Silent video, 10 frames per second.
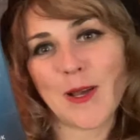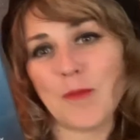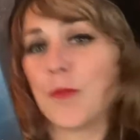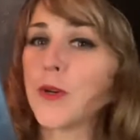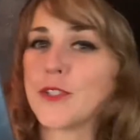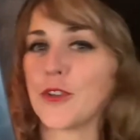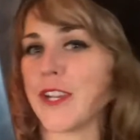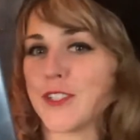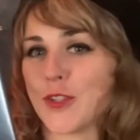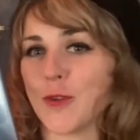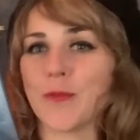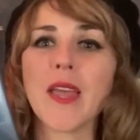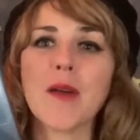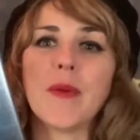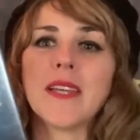Boys are great too,
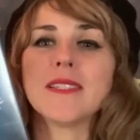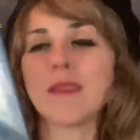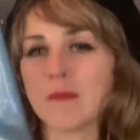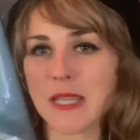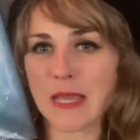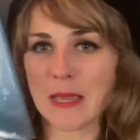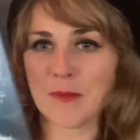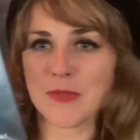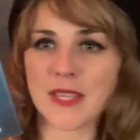but sometimes